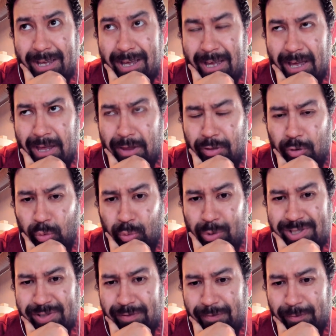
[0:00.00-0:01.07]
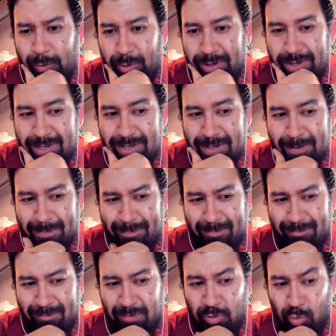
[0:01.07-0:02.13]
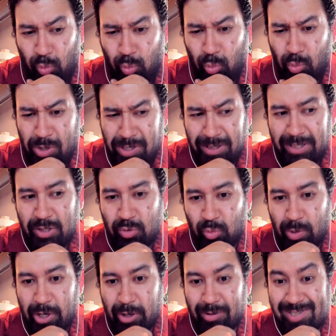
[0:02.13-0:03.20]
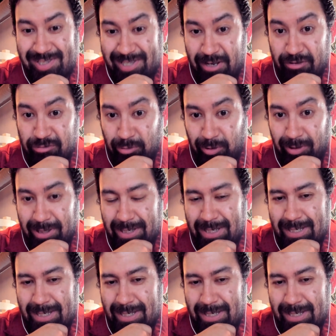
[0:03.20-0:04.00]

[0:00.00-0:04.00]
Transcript: And the reason for the really weird schedule